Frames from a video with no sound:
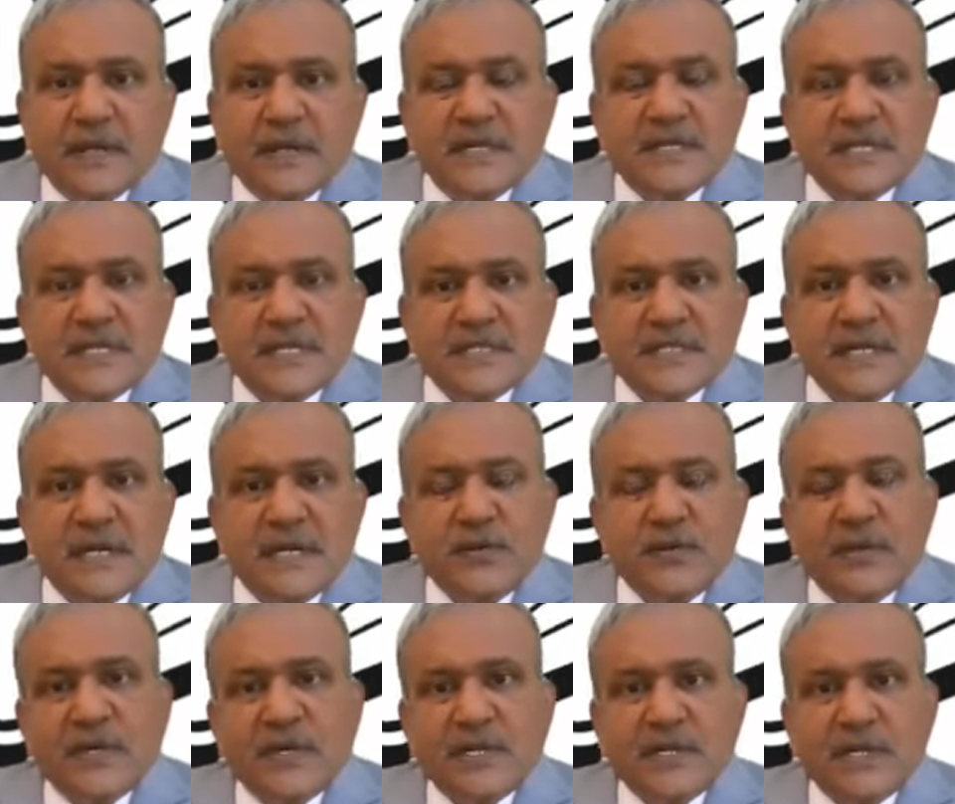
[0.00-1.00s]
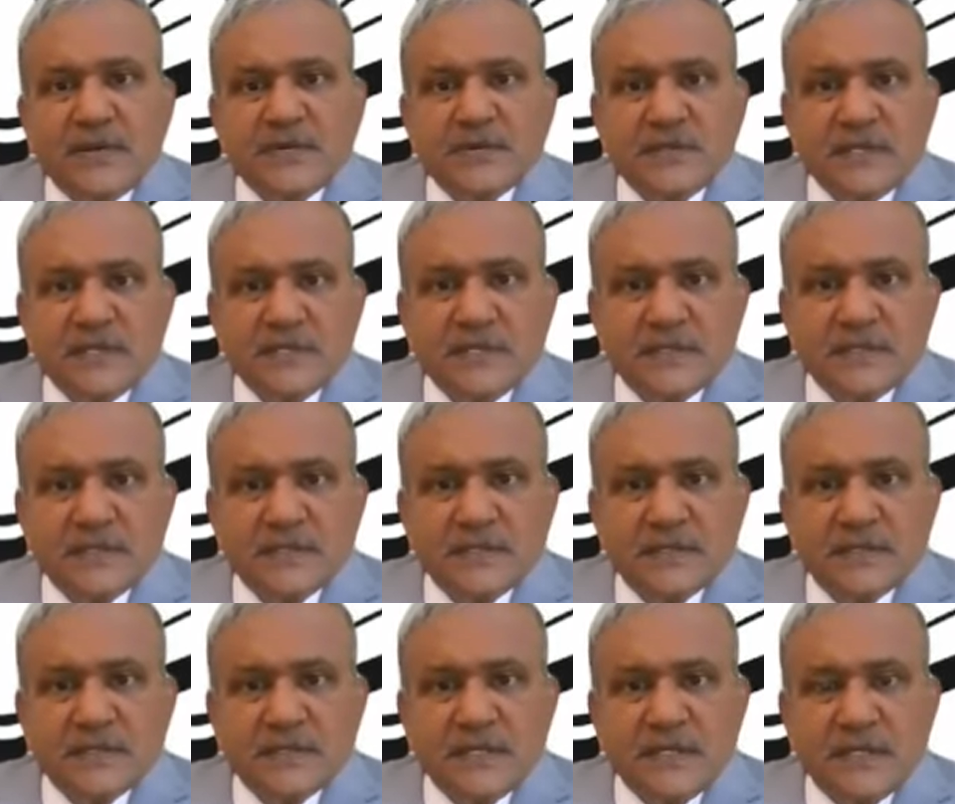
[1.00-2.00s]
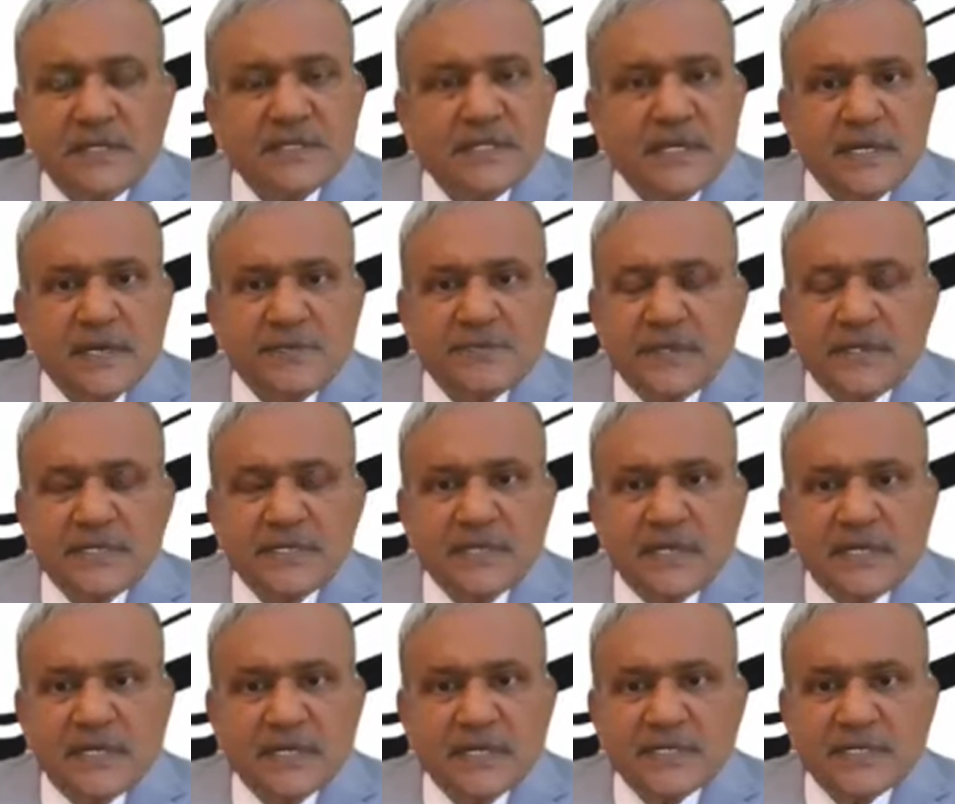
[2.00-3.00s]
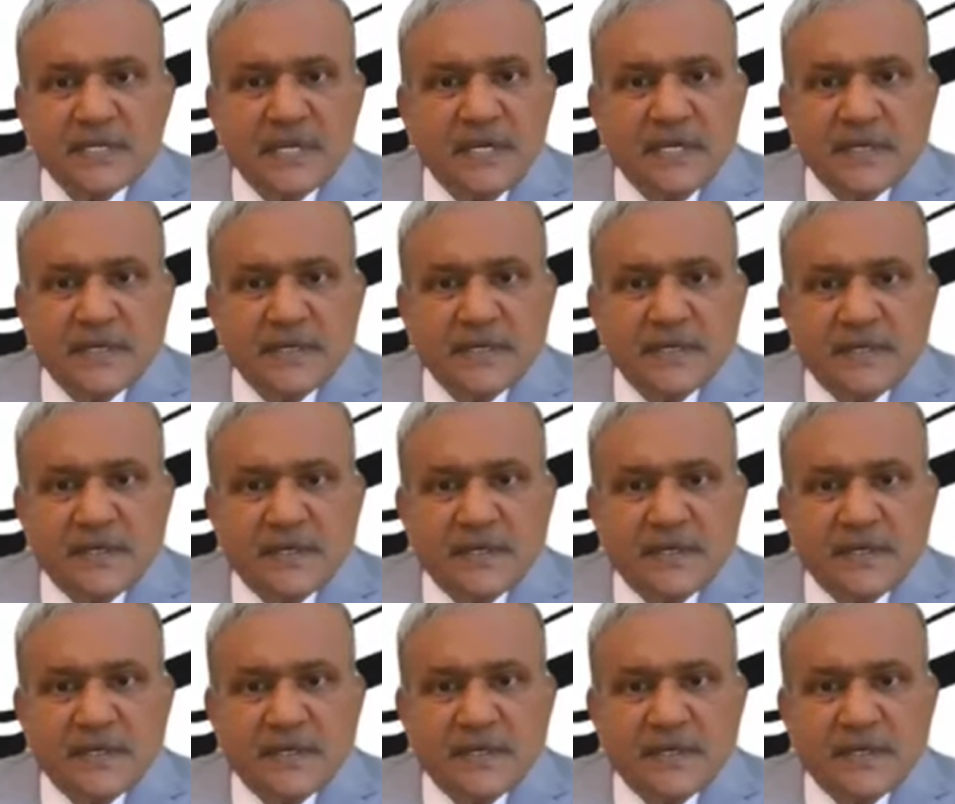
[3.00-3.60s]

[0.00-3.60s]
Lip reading: he says that 20,000 is the refrigerator, sir.